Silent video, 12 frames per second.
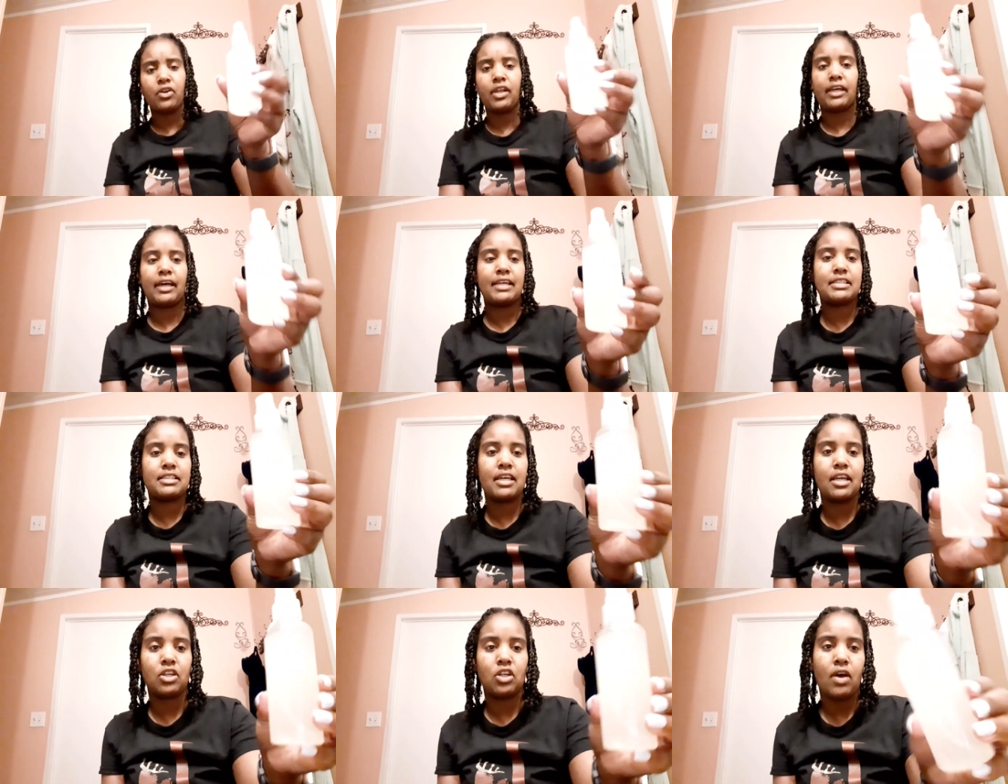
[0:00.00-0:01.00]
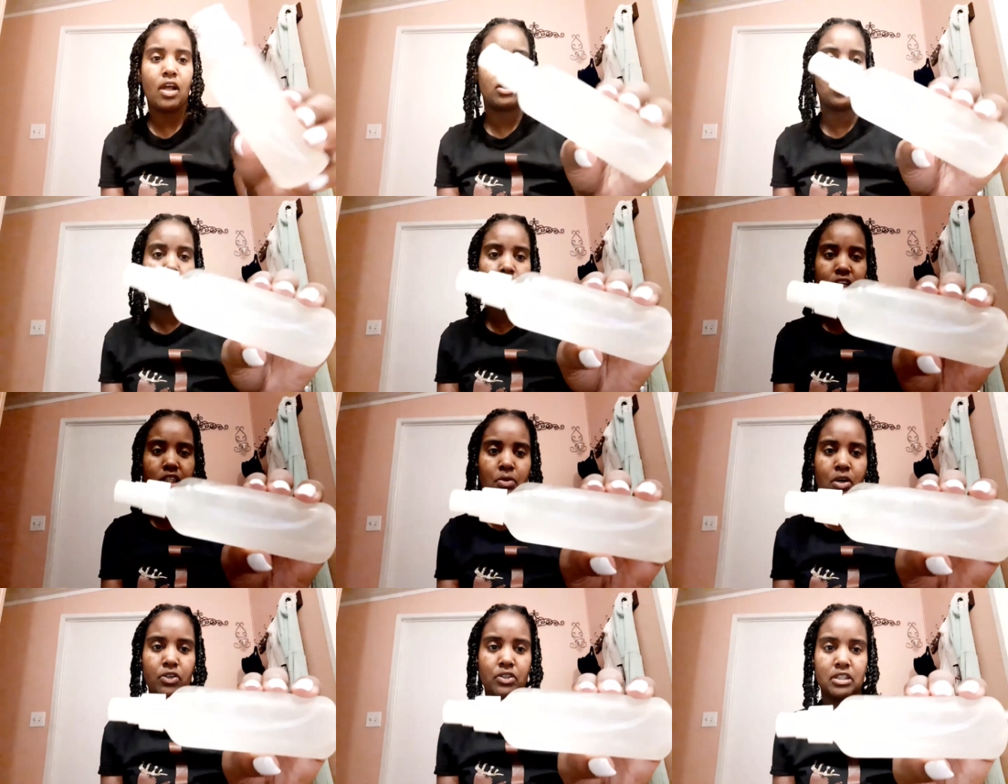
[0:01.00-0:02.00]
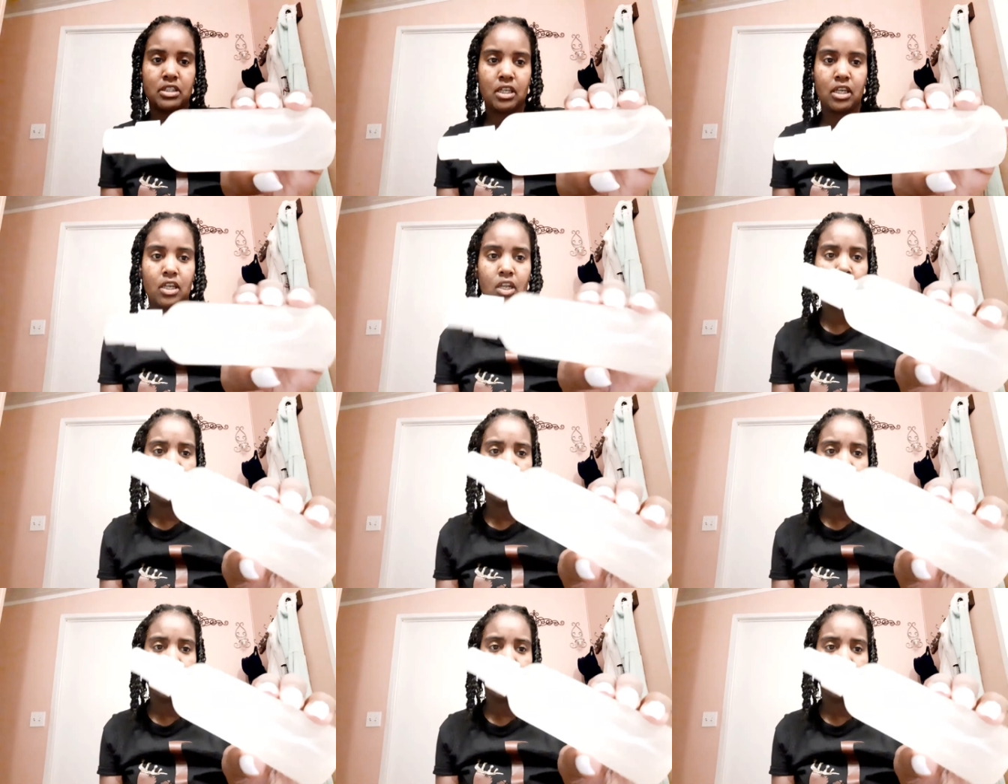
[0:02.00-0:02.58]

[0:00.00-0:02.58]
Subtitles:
Like I said, you know, I let the rice water sit